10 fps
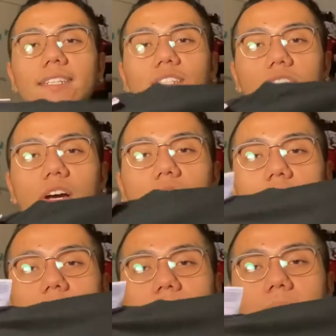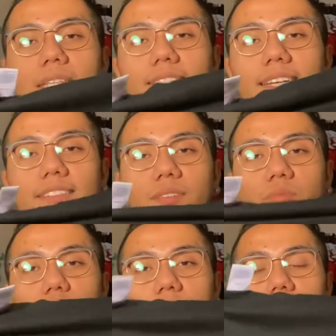that says
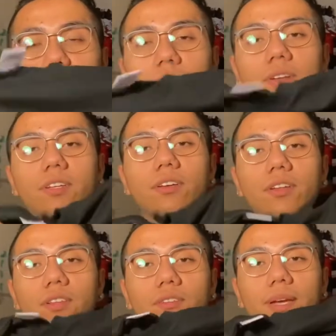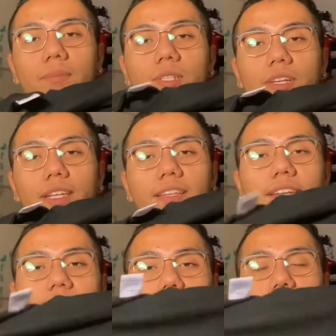Supreme, or you know, a little image like
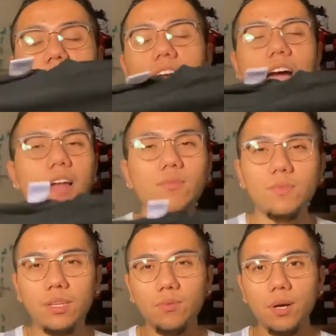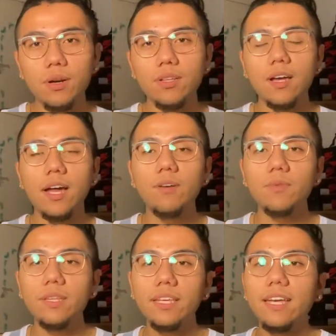this. I don't
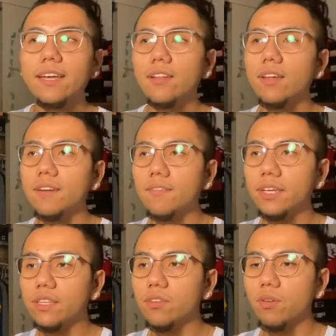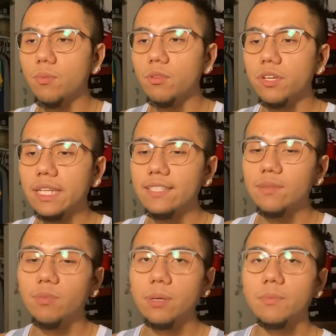really get a lot of like the normal looking
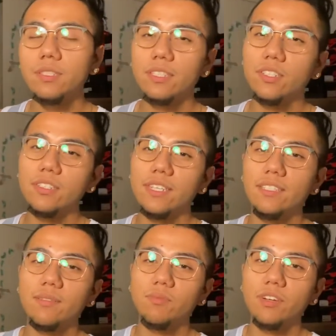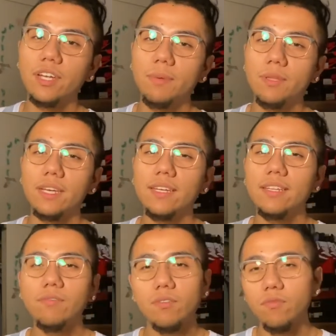Supreme ones that just say Supreme and like a
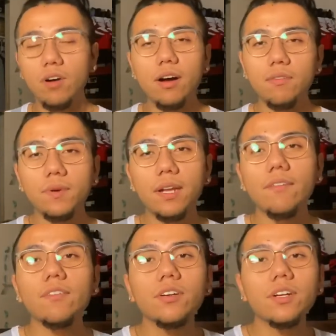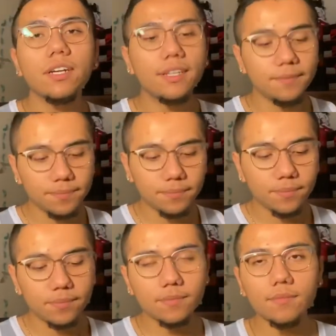different font or whatever.
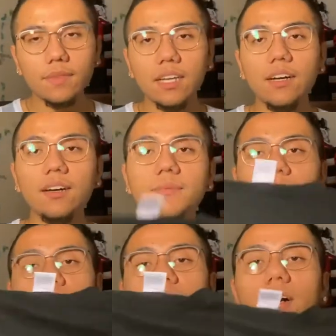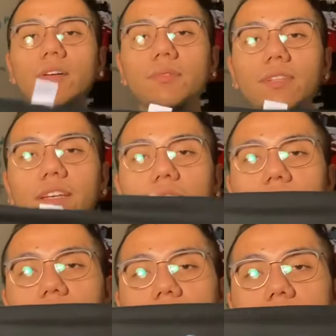You know, I always like
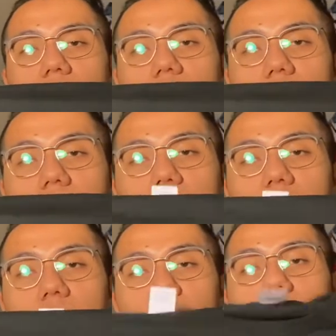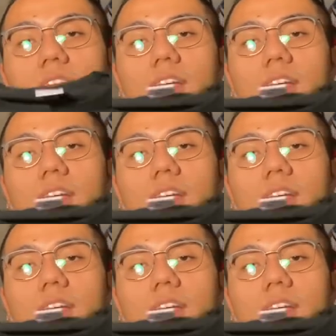going for these ones.